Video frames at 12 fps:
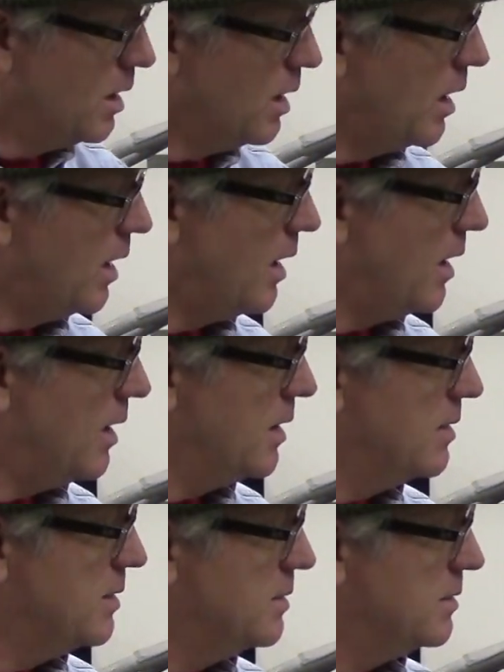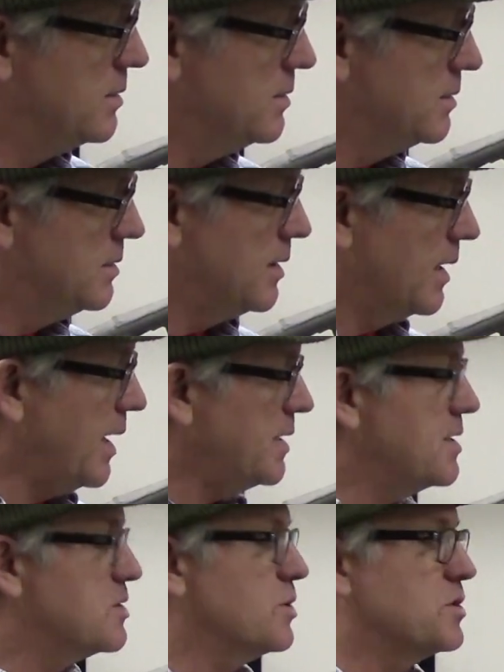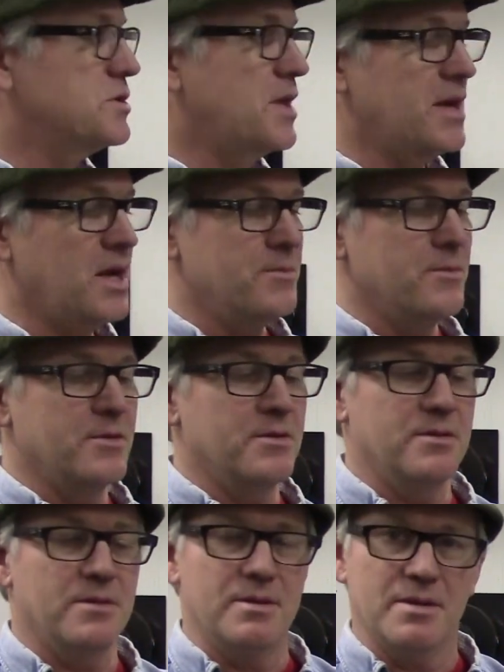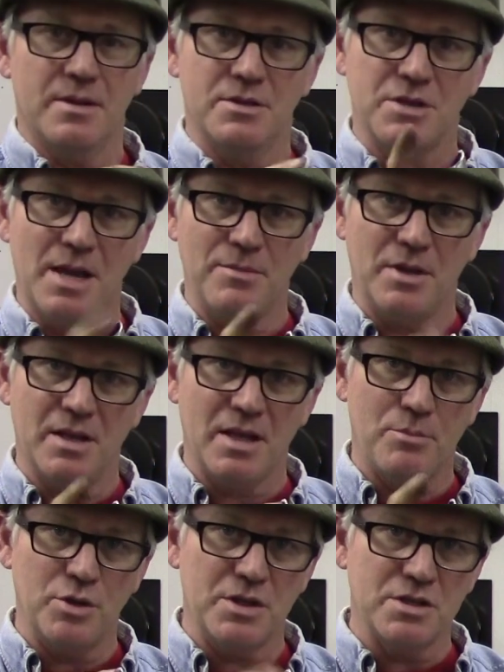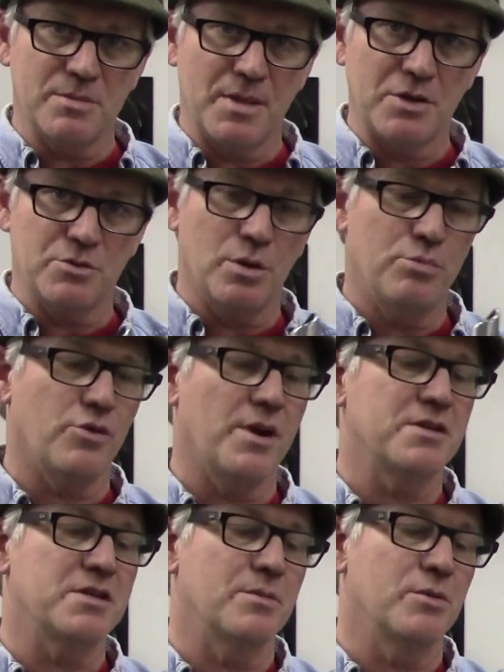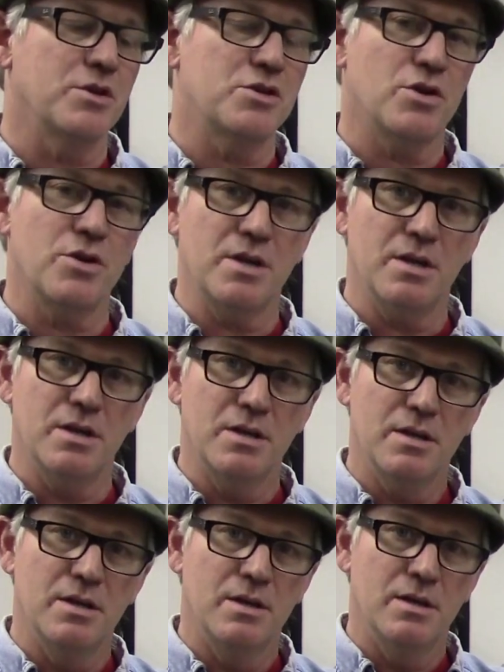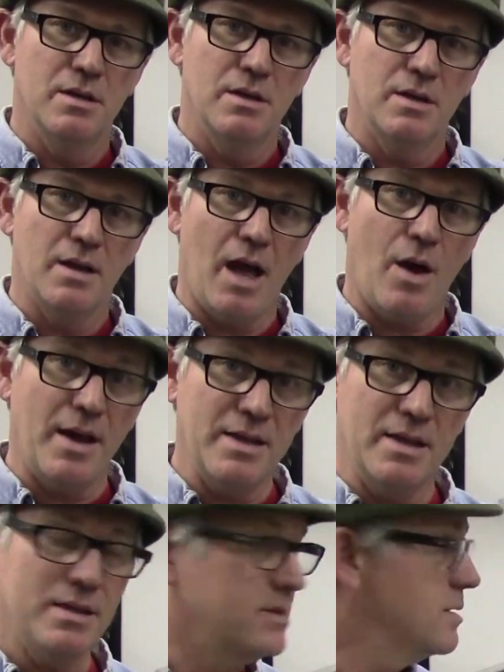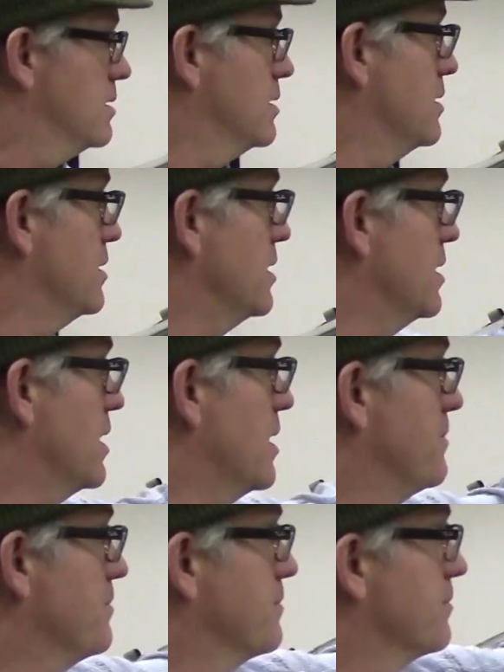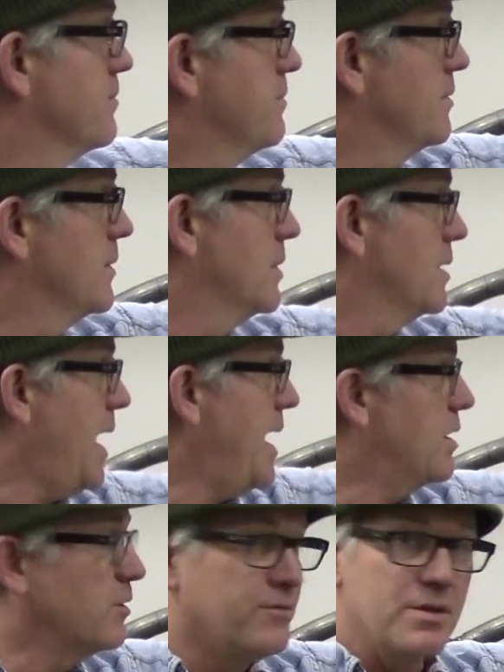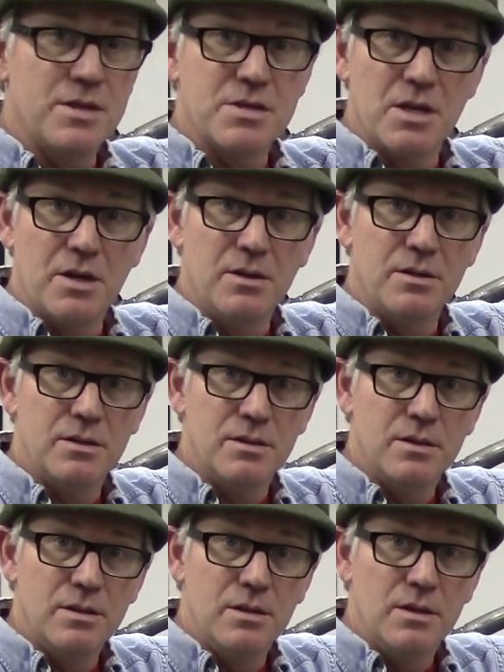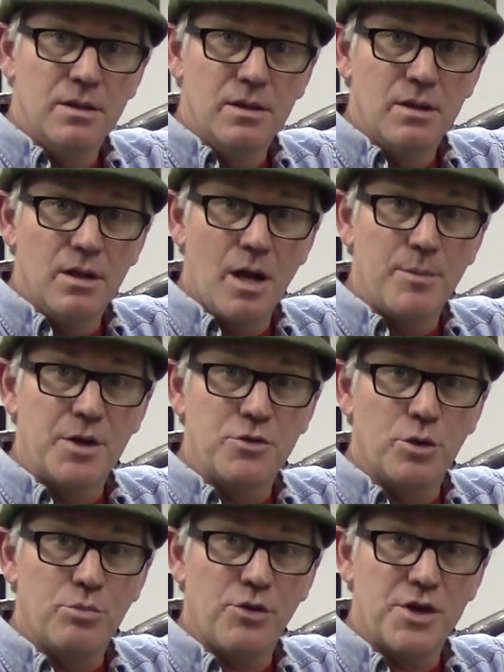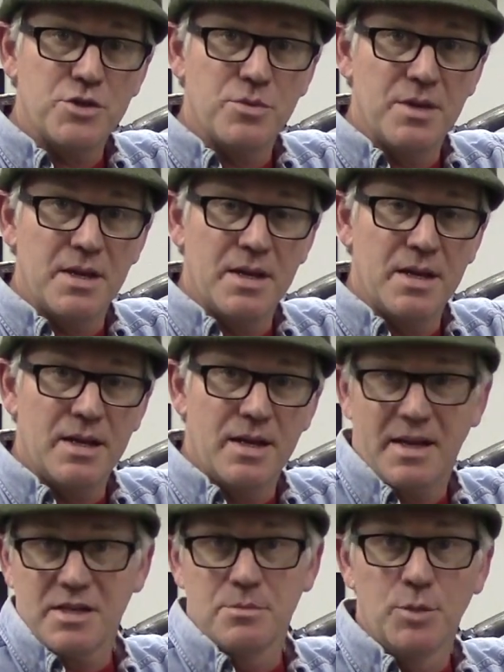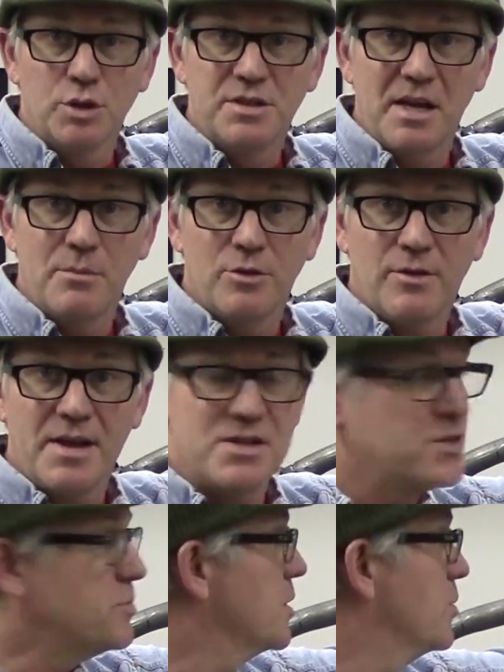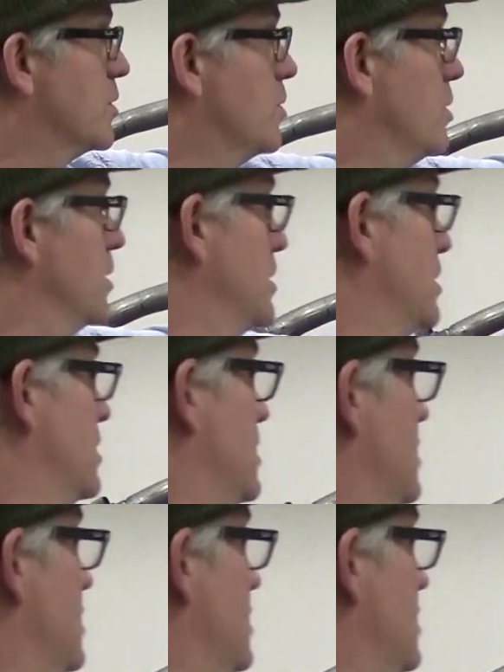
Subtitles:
I got this all set up. Same deal, I put this in my drill press. I'm going to show you how I did the angle for this here on my drill press with a, I guess a mill table vise is what you would call it.